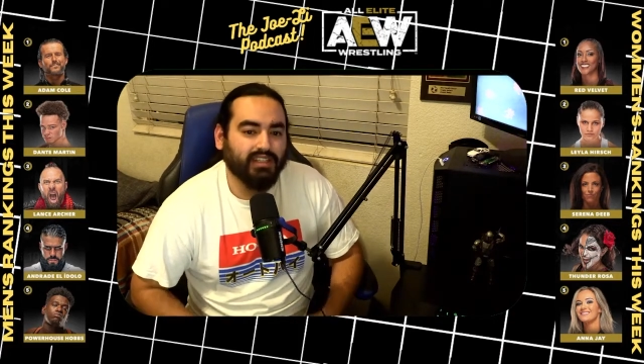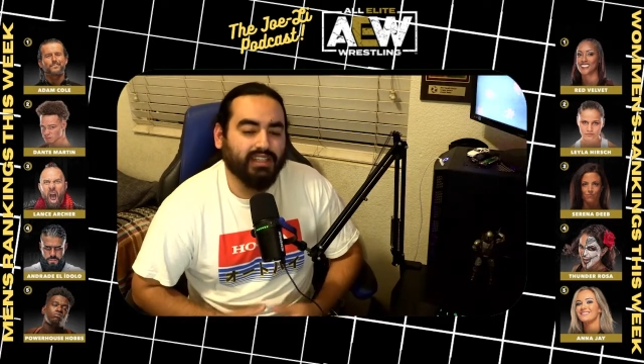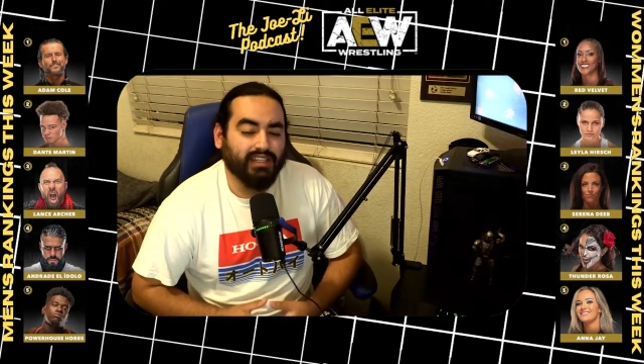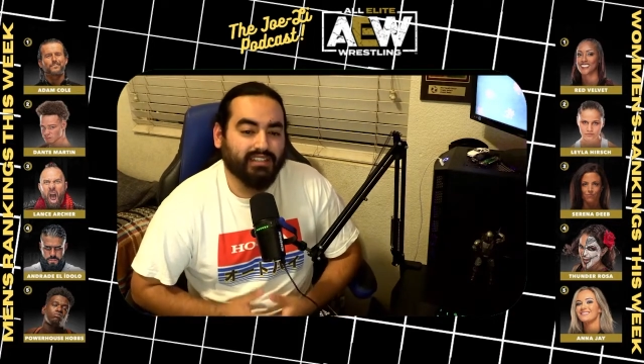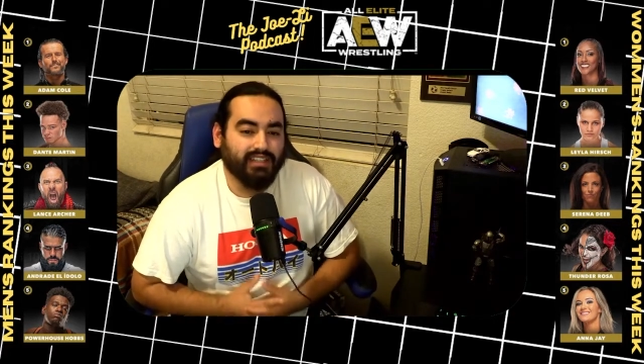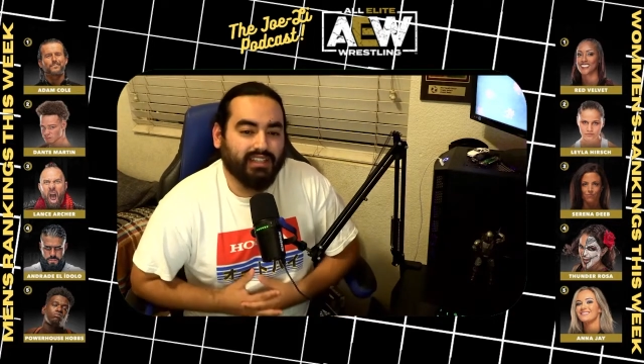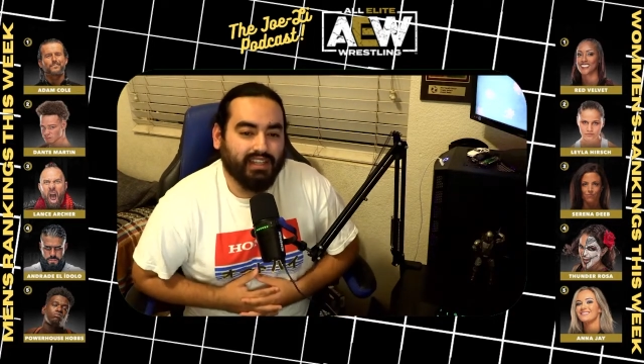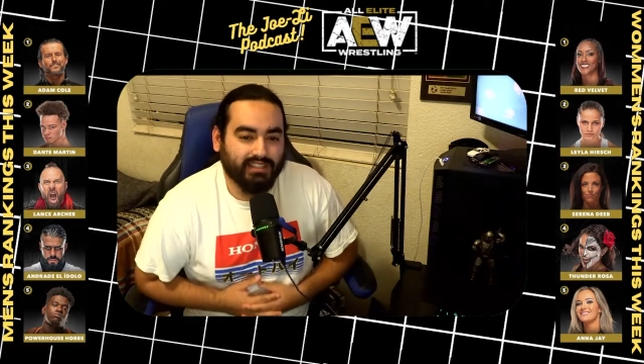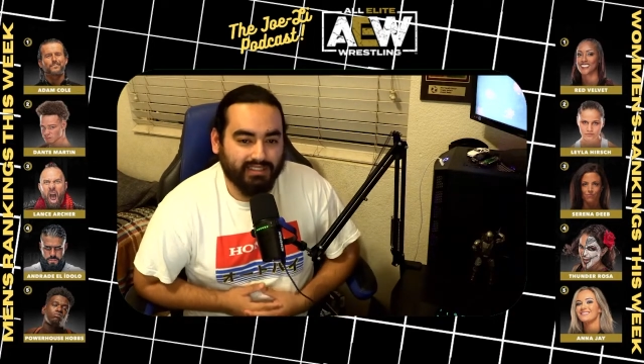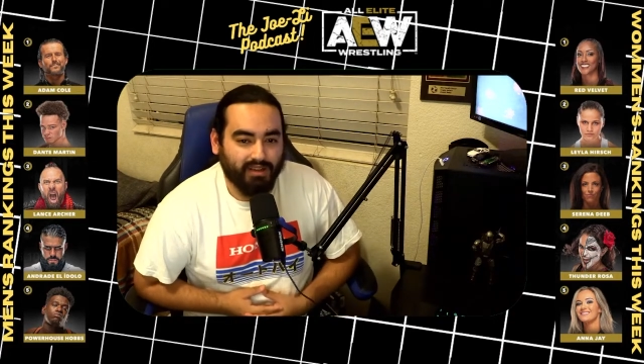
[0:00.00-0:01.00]
It's a
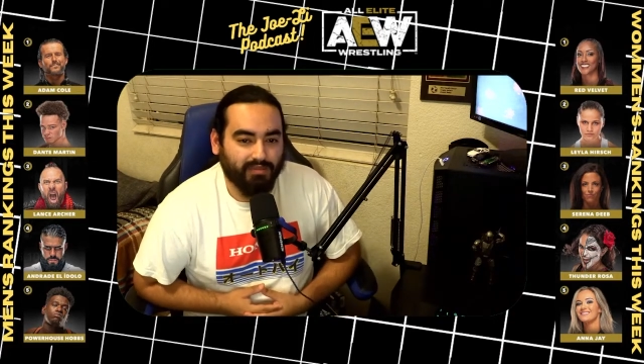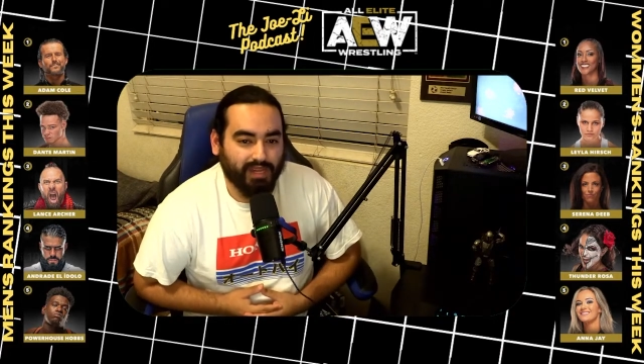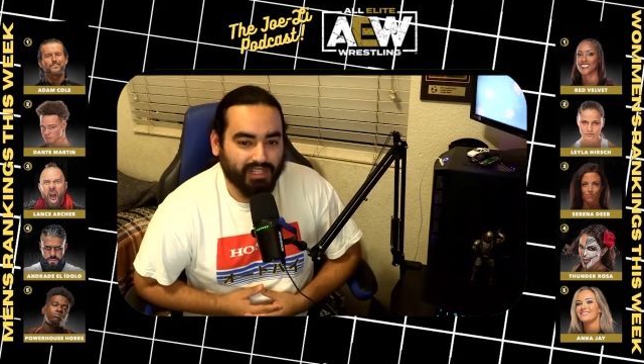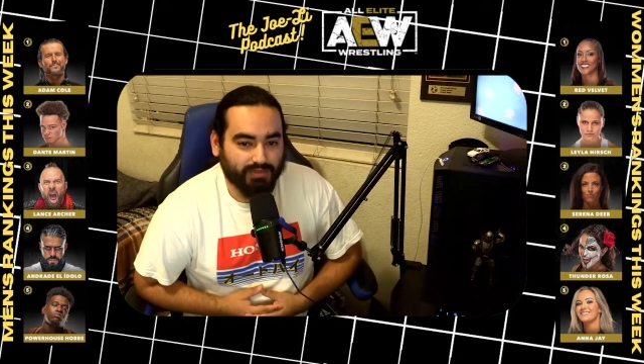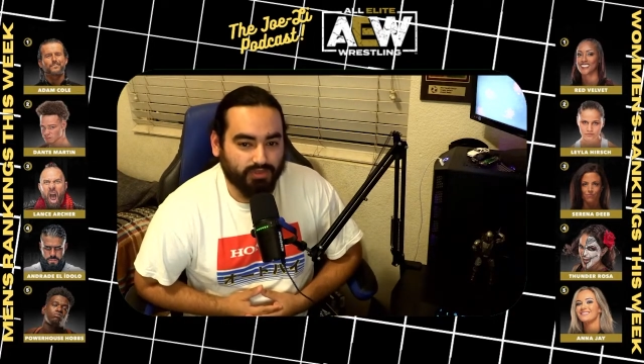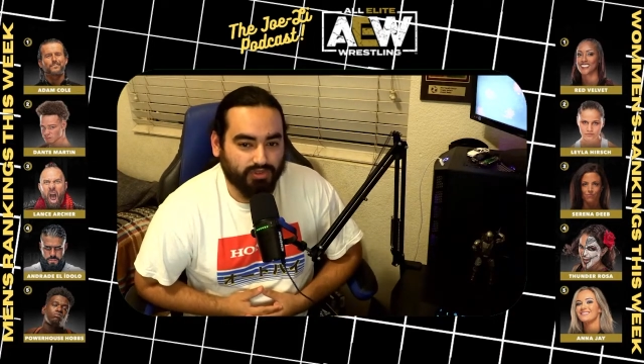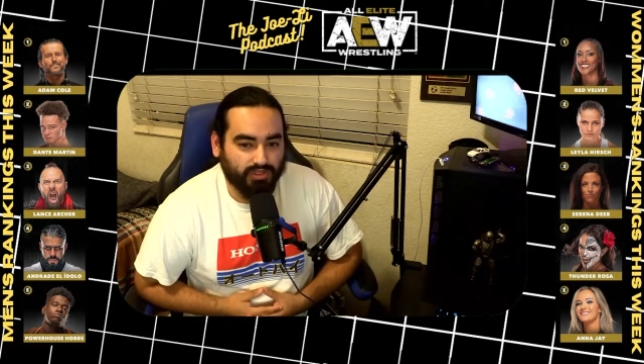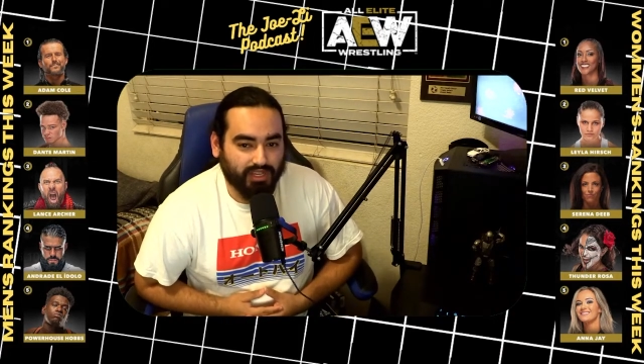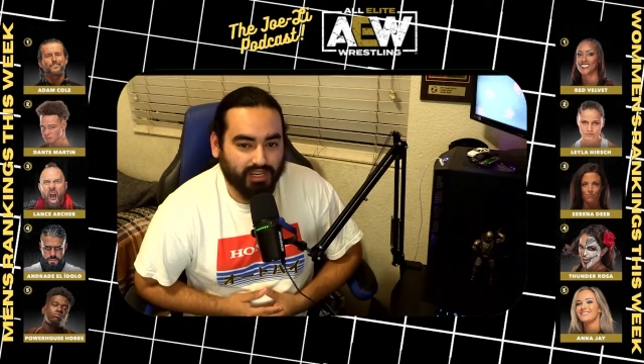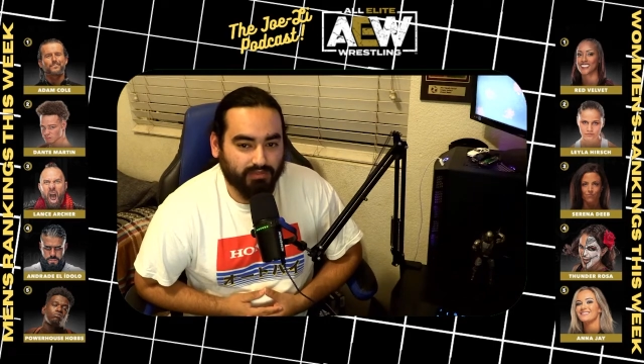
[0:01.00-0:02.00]
lights out match between
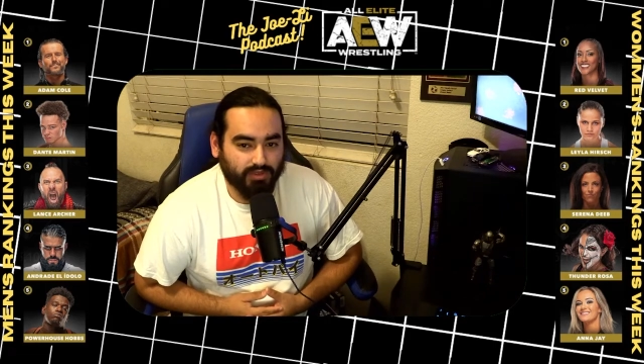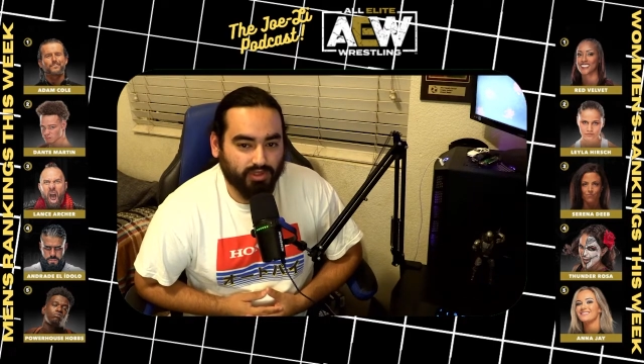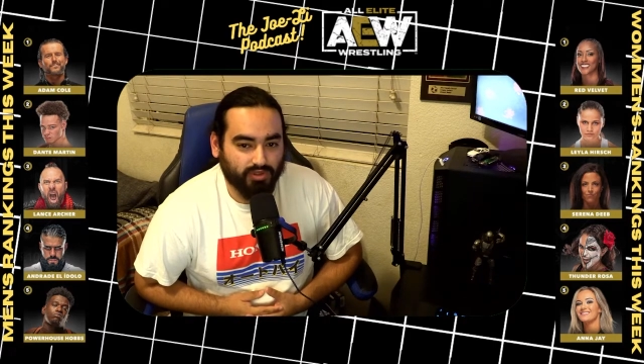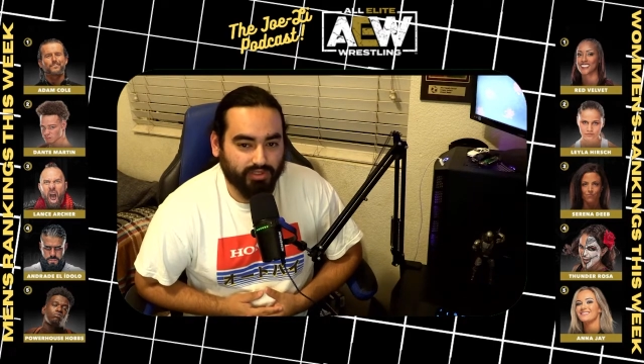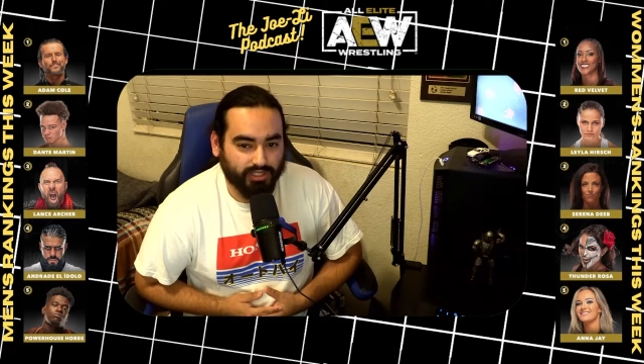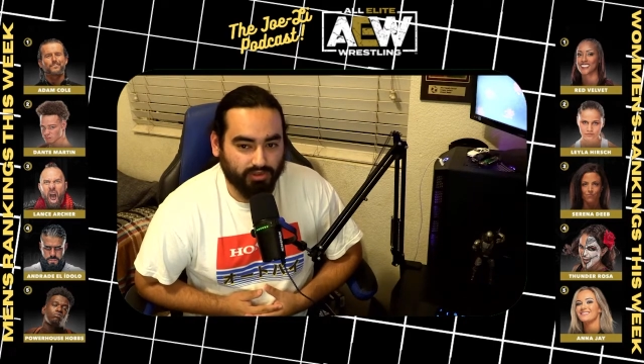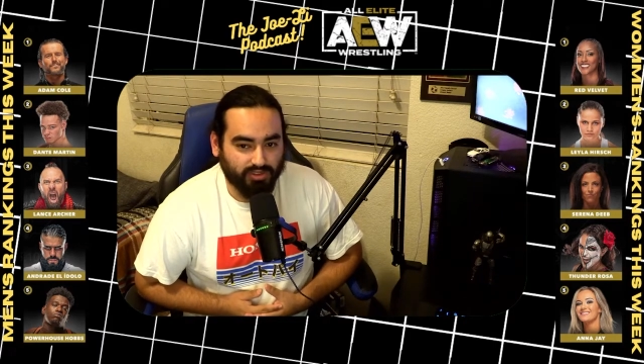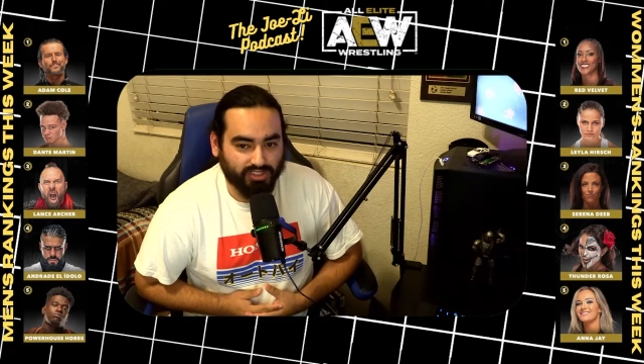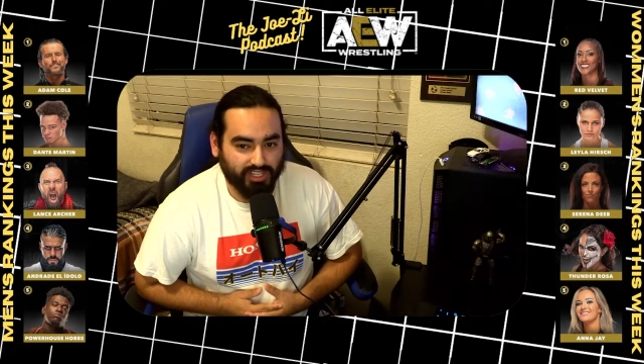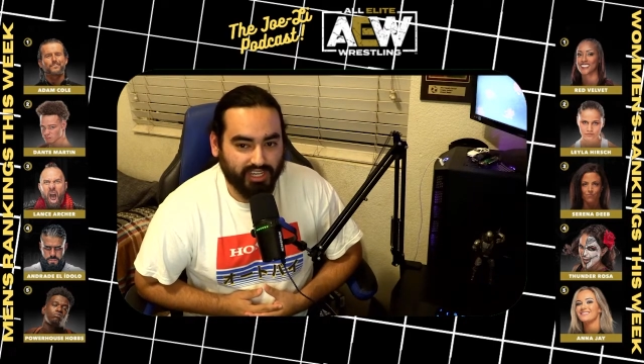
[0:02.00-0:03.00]
Adam Cole and
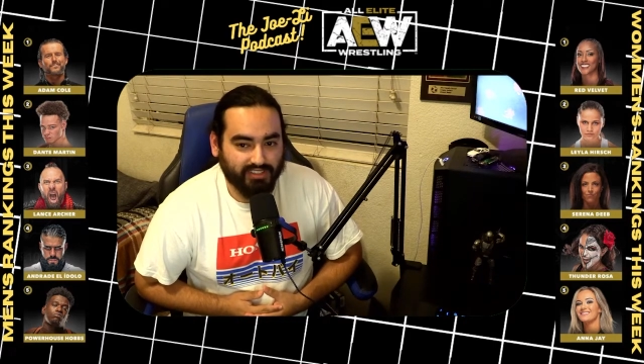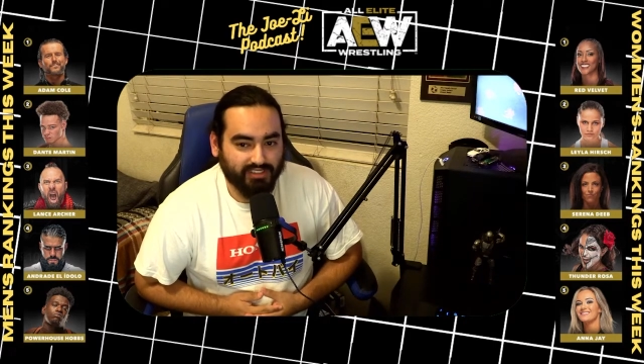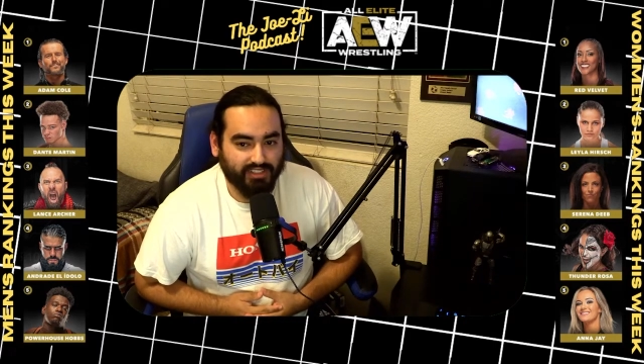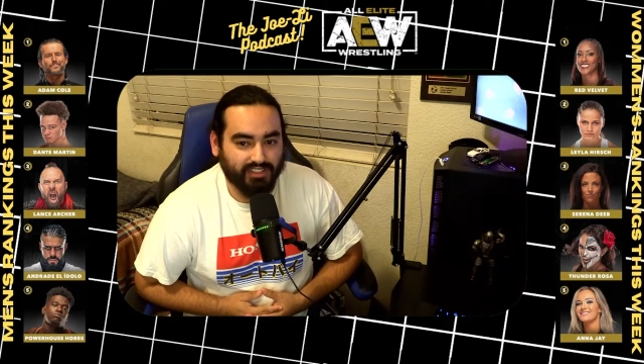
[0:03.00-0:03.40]
Orange Cassidy.